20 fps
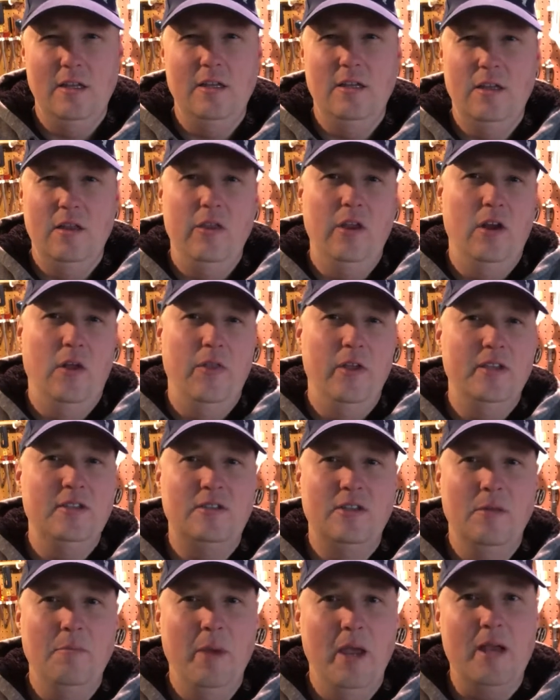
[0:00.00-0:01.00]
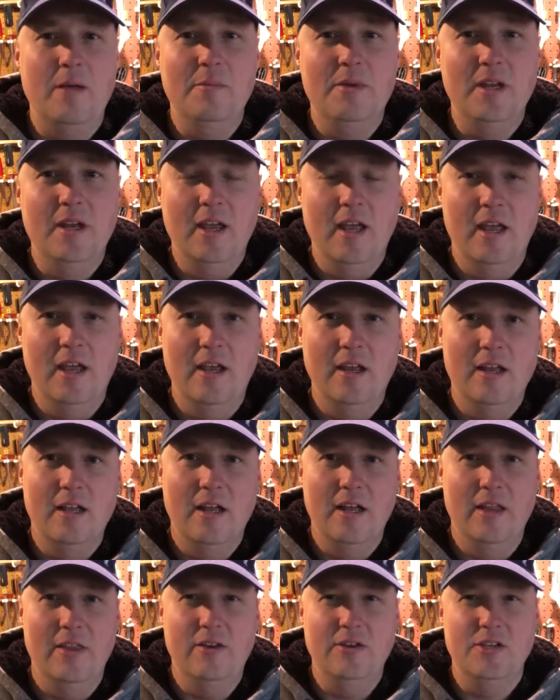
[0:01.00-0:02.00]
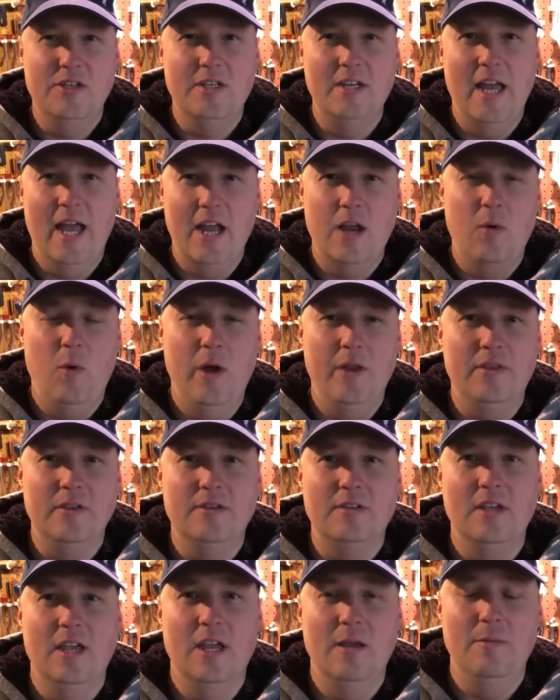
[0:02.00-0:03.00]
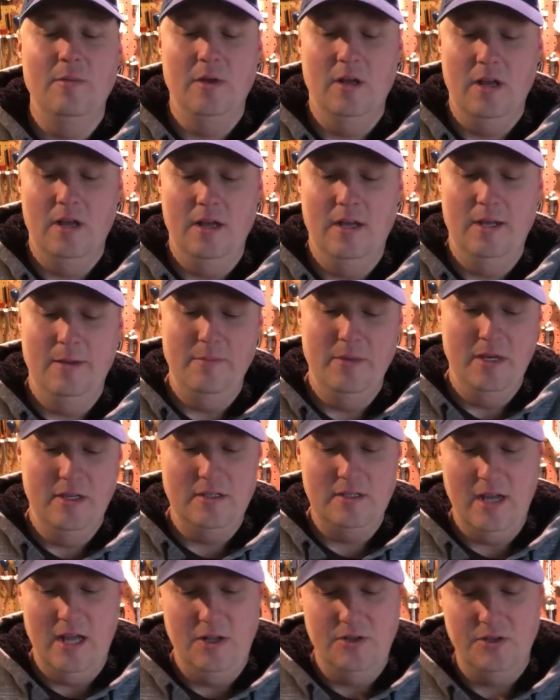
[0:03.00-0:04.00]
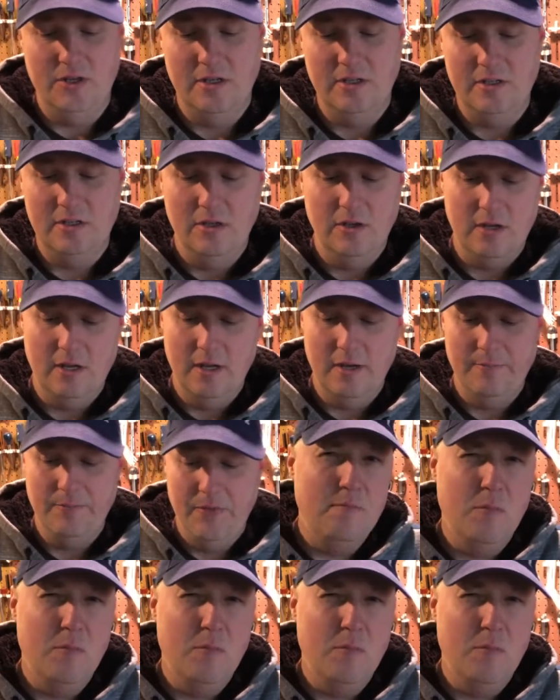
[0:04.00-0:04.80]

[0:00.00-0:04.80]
They still make them today. They're just not quite the same and nostalgic as looking.